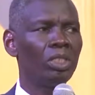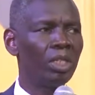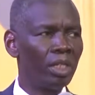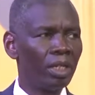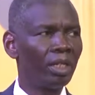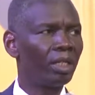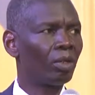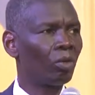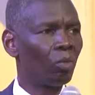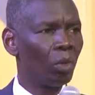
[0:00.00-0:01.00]

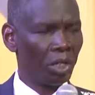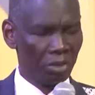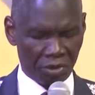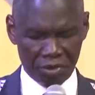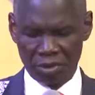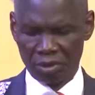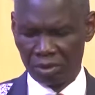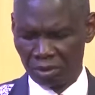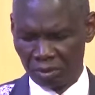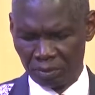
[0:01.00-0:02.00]
dealing with
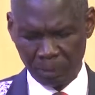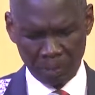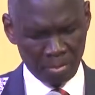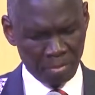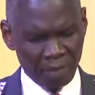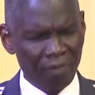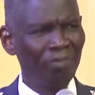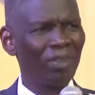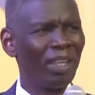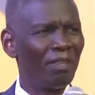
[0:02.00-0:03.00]

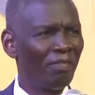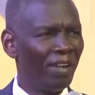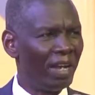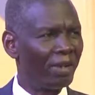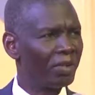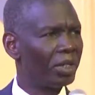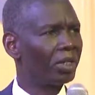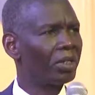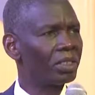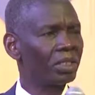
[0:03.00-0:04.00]
a very
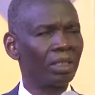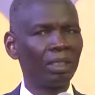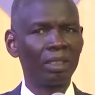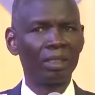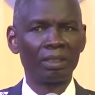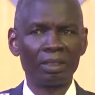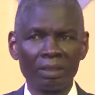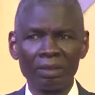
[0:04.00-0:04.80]
critical